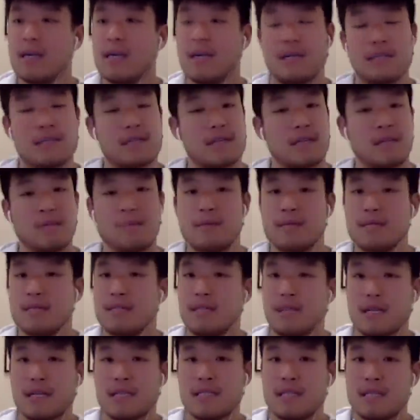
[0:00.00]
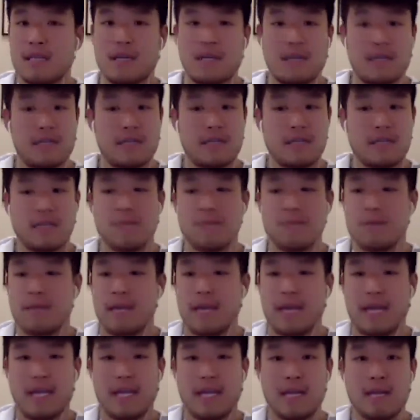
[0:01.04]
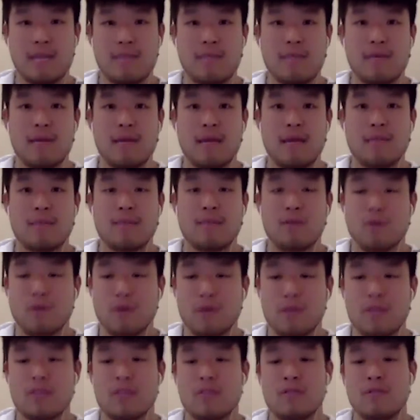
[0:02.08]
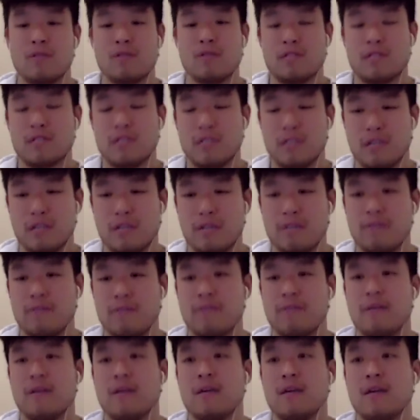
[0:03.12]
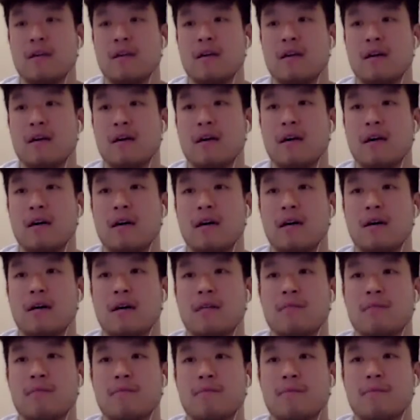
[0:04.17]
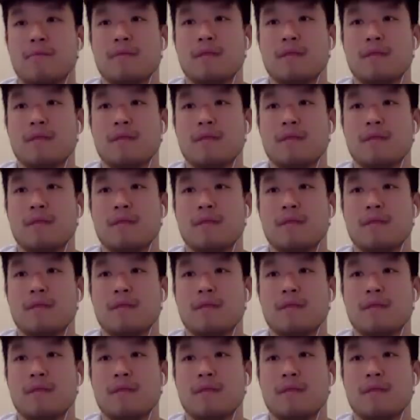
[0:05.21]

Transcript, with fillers: it's going to be 60, it's going to be 80, but I'm going to achieve um,